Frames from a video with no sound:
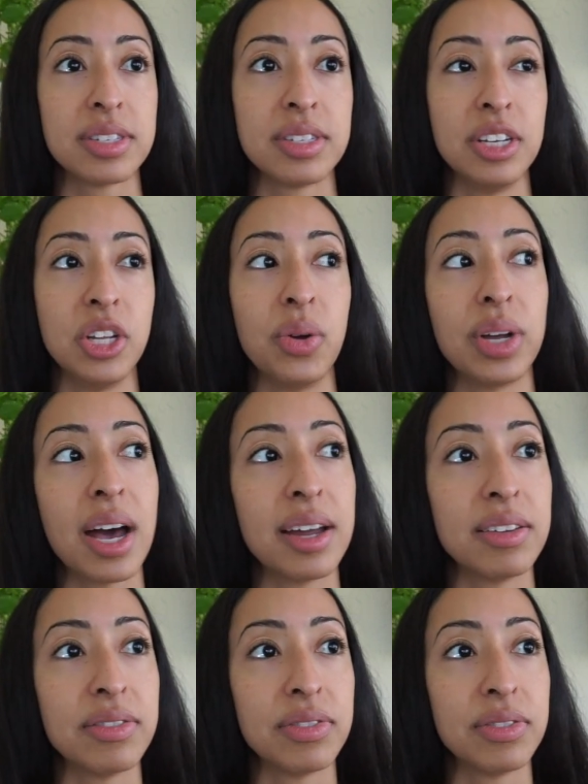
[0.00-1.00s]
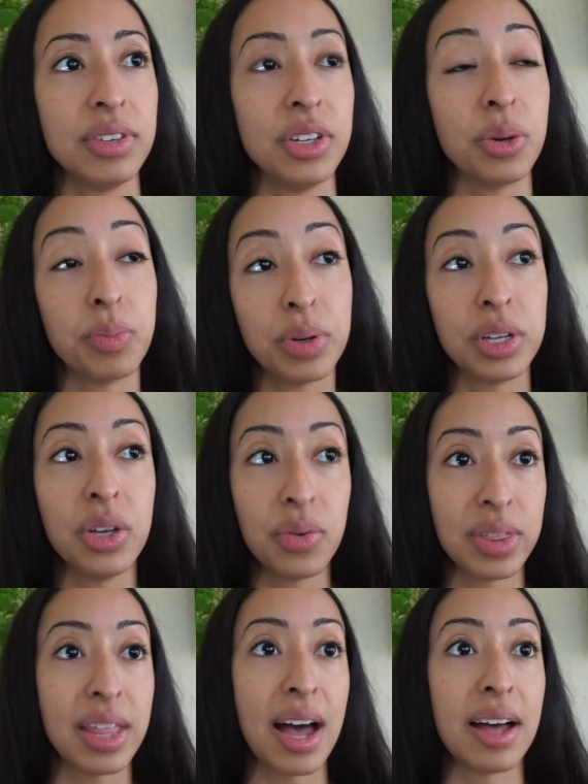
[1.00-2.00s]
you know, it kind of, you know, put you
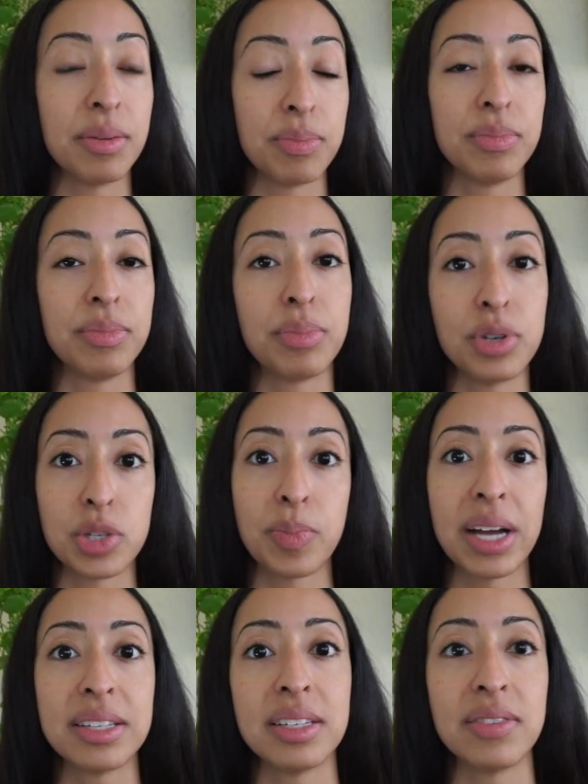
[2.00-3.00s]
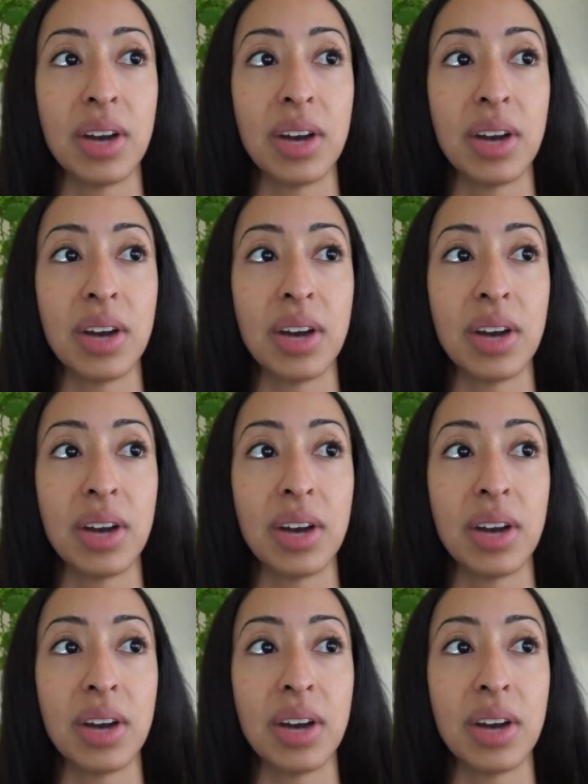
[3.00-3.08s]
in that perspective.